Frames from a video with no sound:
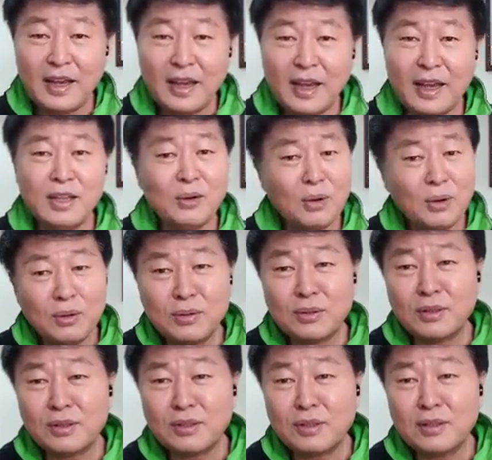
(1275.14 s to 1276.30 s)
And
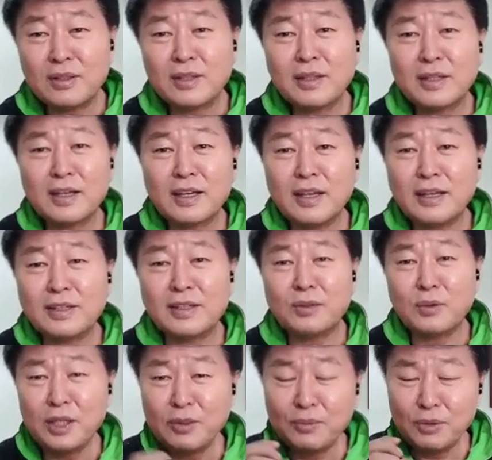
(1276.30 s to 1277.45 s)
also, it's
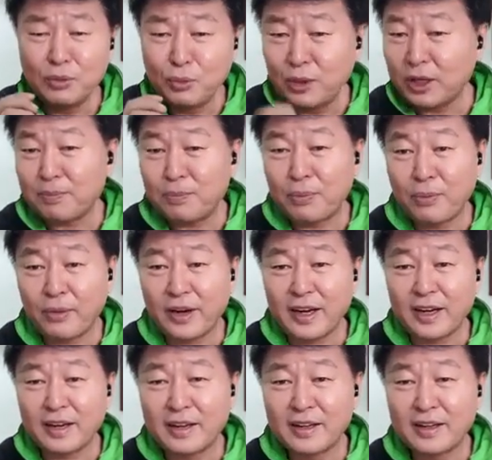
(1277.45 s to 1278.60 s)
even we are pray,
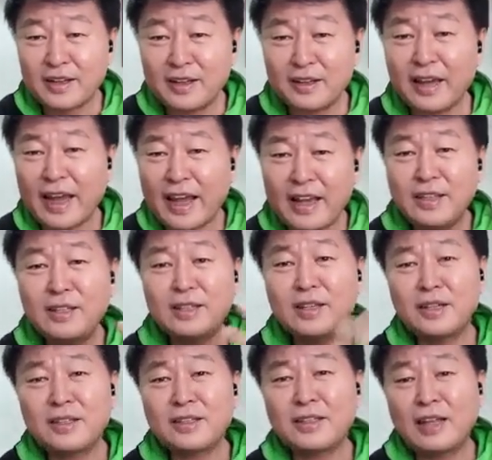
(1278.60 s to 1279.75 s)
the answer
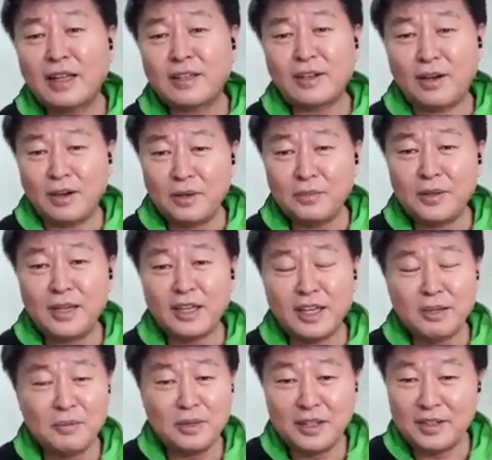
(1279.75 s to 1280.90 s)
is not coming
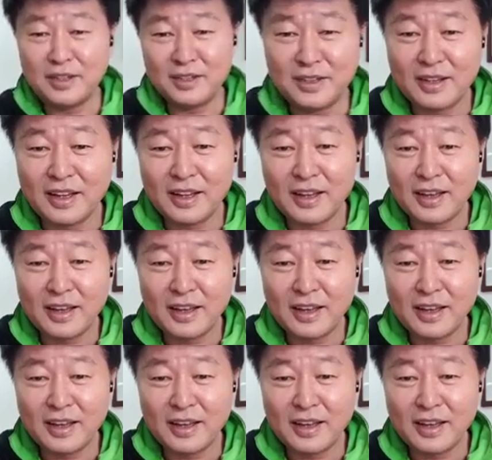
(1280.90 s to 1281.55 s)
immediately.